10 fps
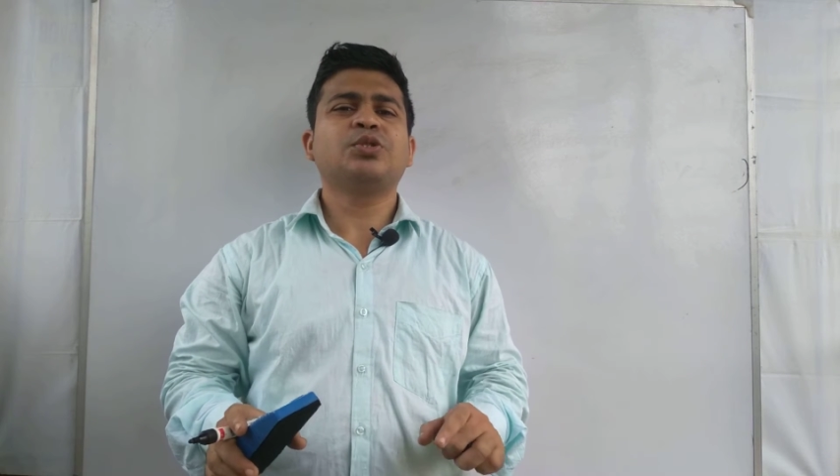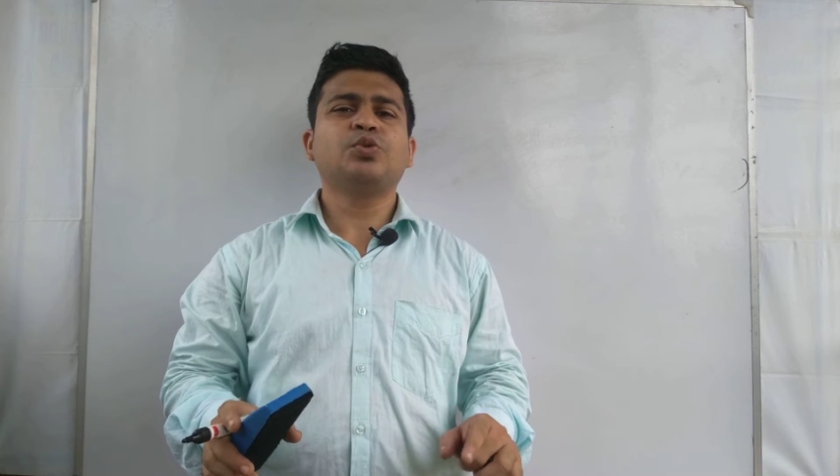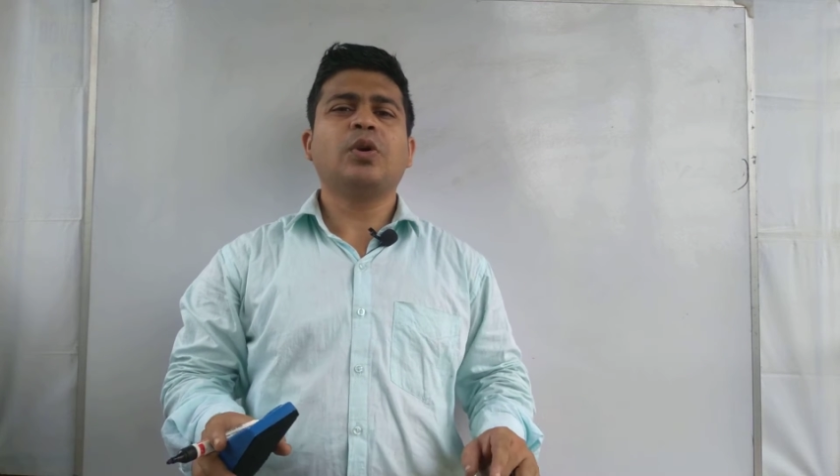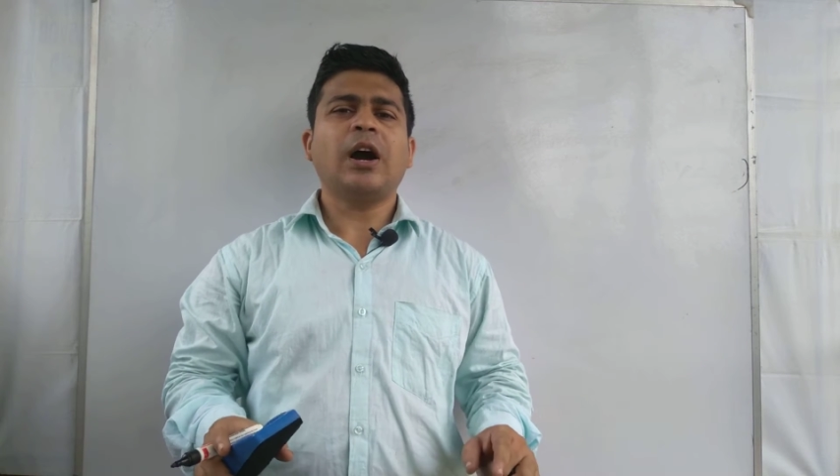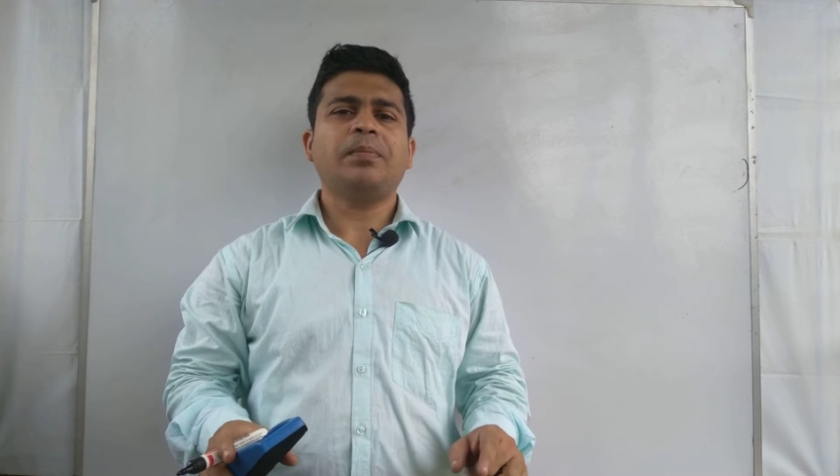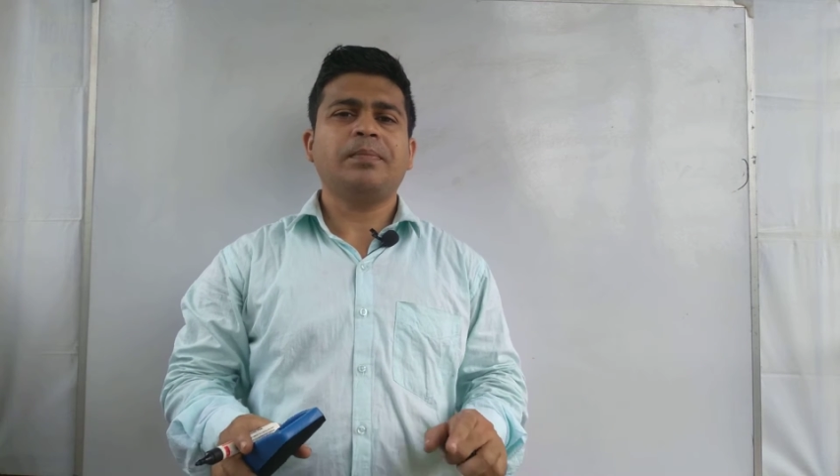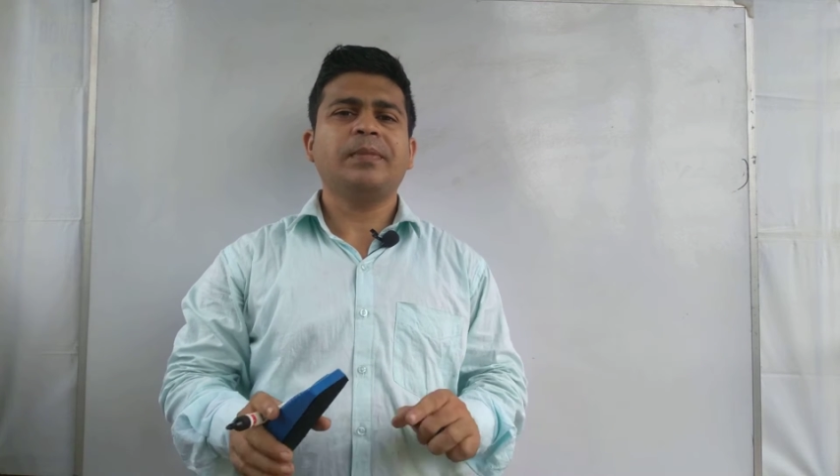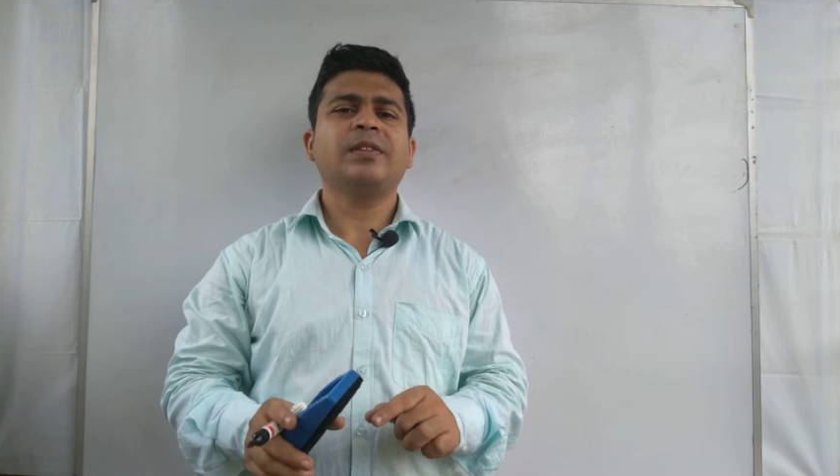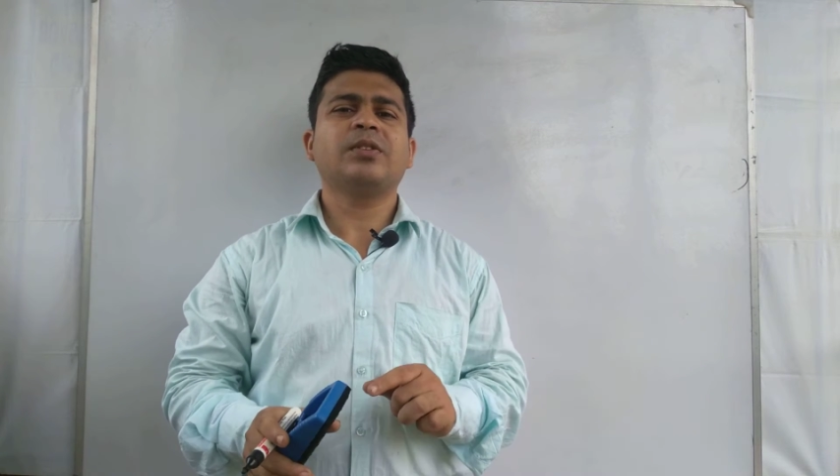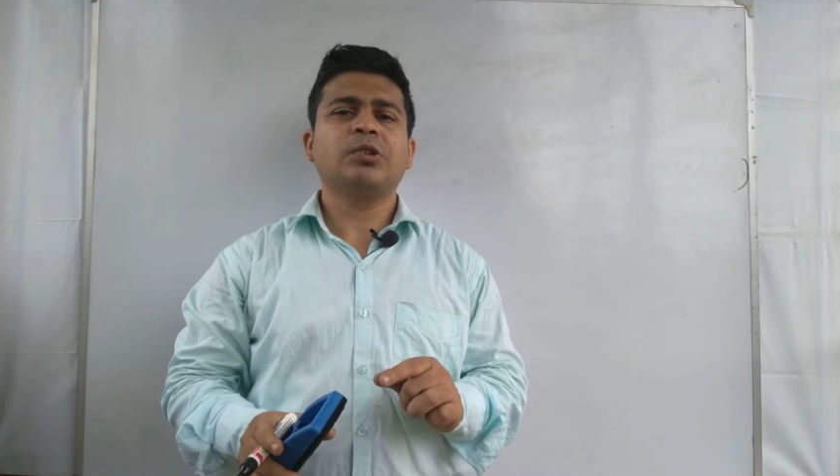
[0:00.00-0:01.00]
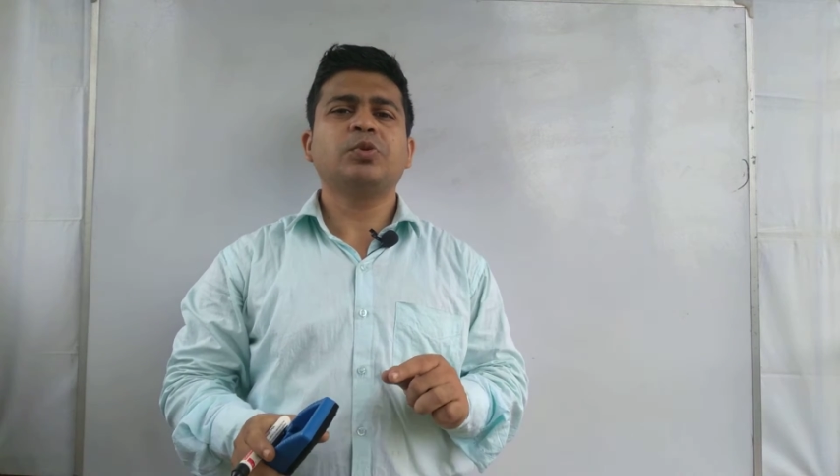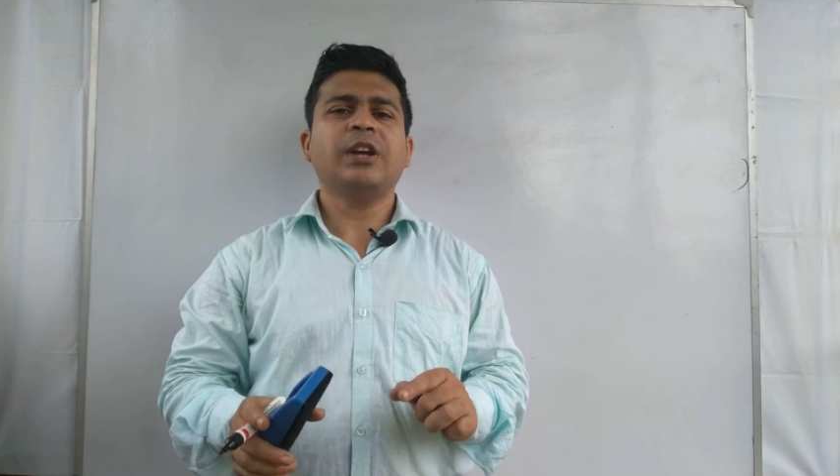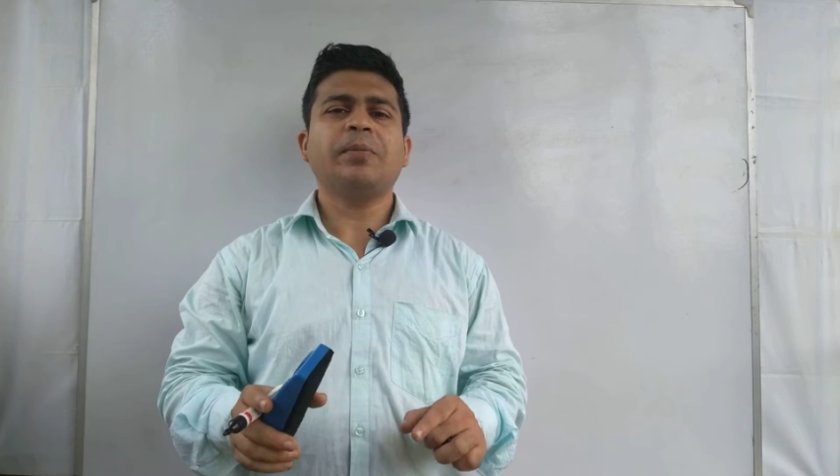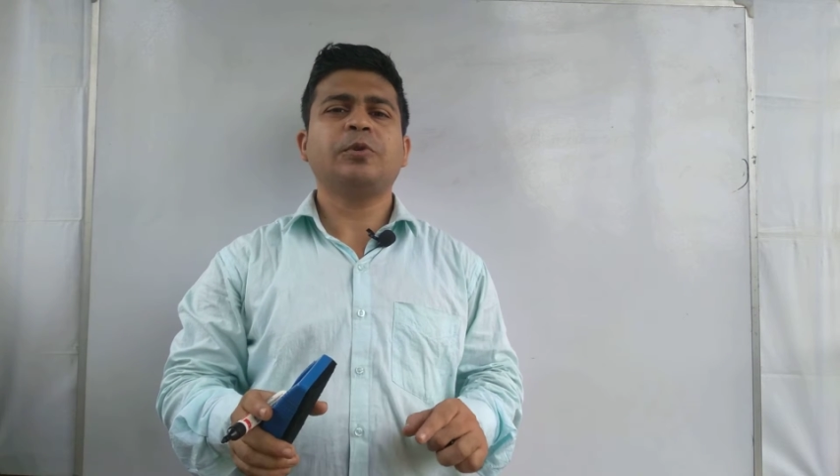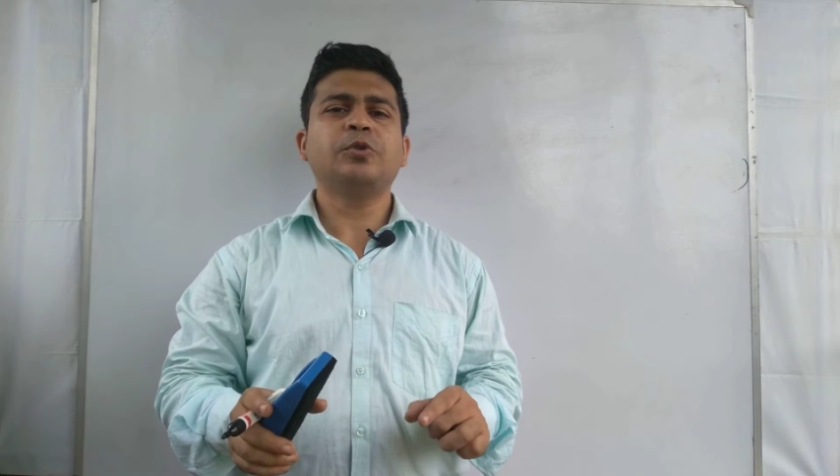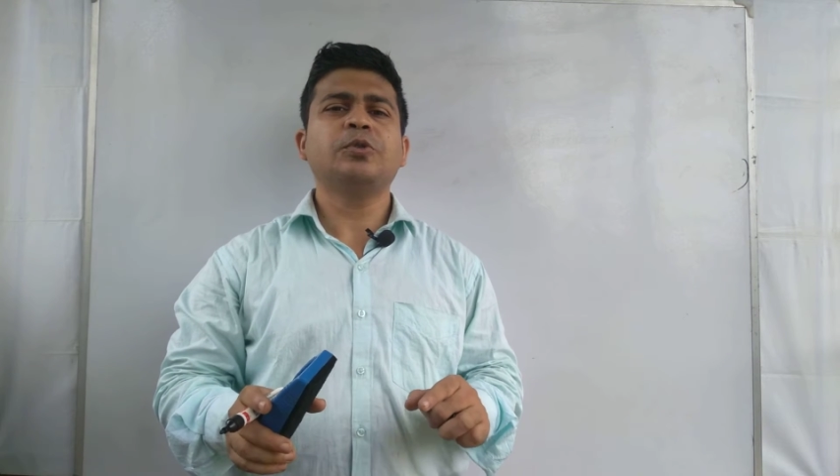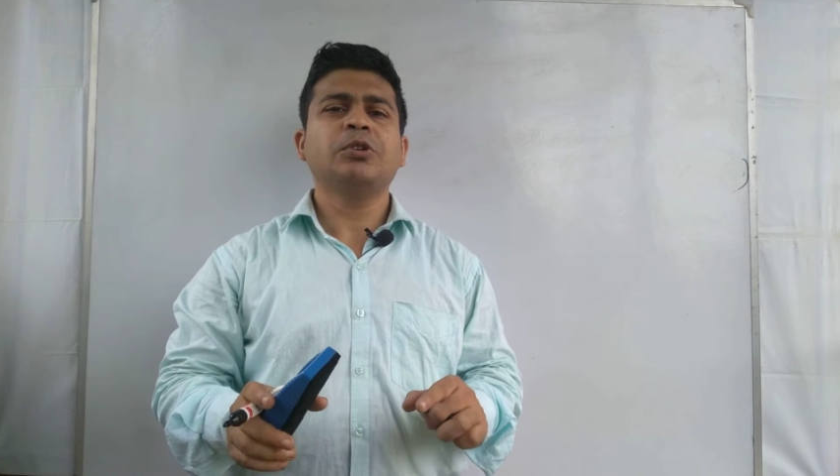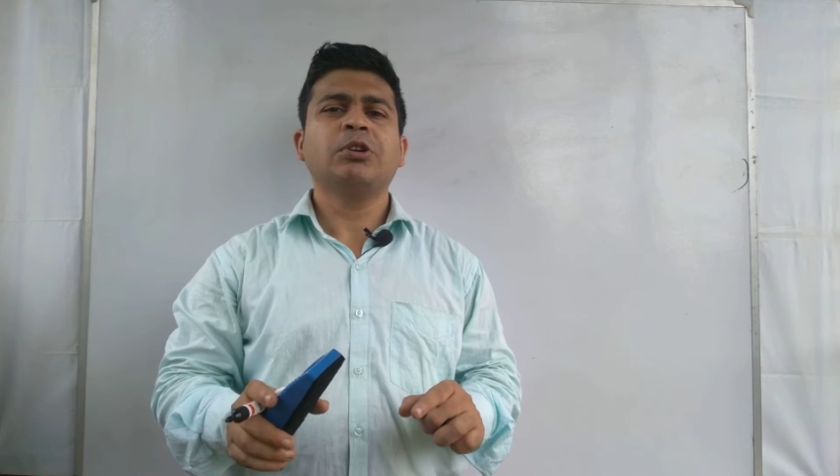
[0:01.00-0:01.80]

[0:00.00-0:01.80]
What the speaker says: two half, means we have to